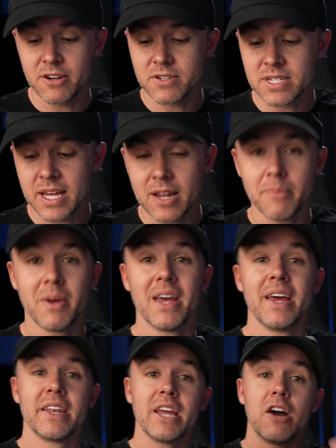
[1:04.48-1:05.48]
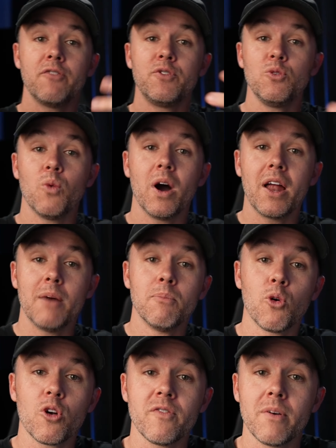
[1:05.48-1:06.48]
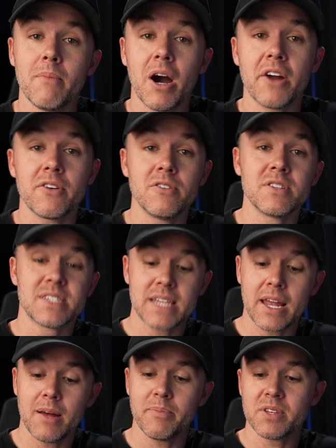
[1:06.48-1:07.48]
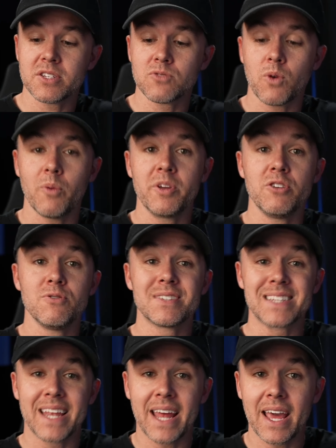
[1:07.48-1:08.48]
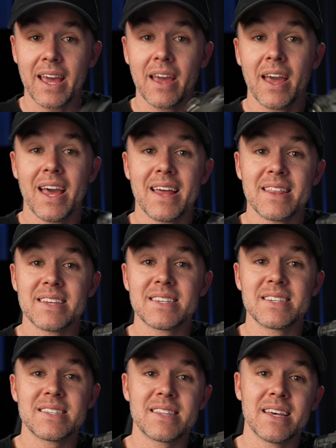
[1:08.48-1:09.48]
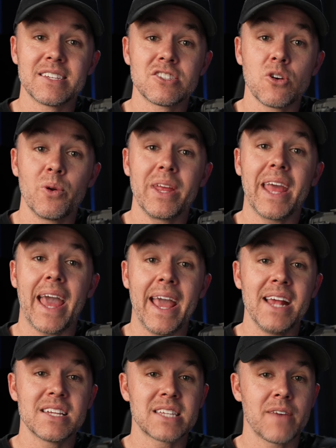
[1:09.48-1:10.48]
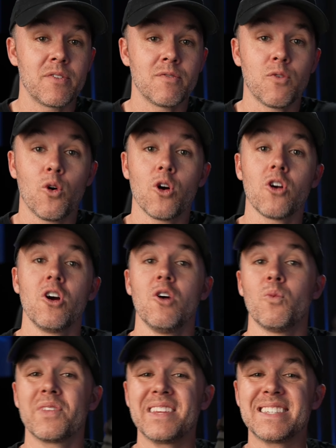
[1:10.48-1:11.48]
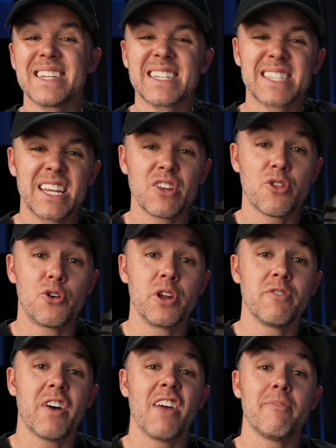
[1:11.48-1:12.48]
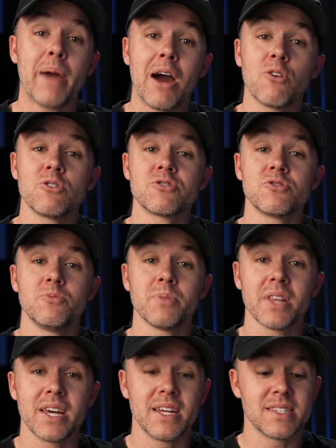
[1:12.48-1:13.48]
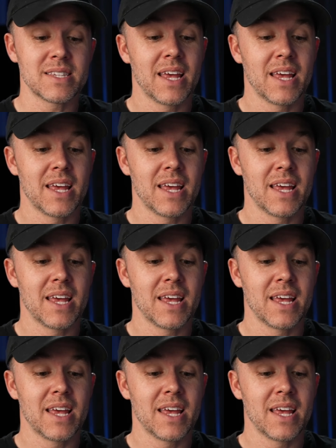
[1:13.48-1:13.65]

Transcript: setup. Now if you want more of a modern setup, this is what we use today. This is the Sony a7 IV with the 16 35 power zoom lens.